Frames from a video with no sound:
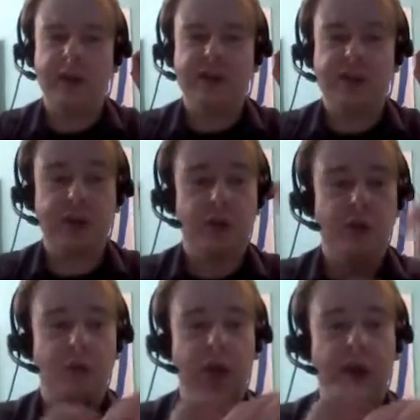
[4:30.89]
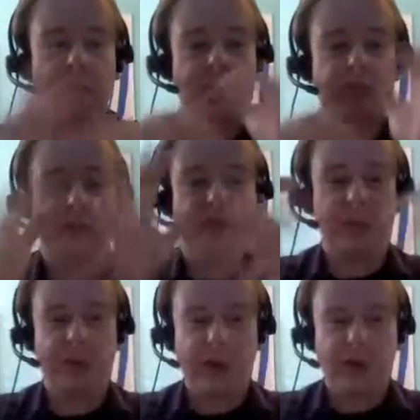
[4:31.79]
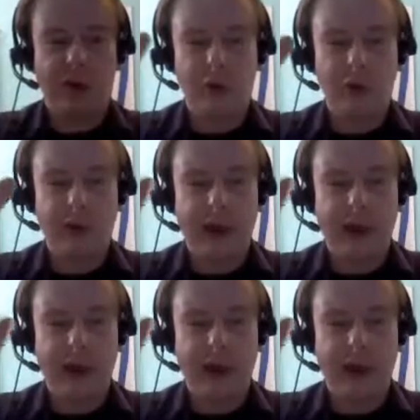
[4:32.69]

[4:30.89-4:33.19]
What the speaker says: So it was all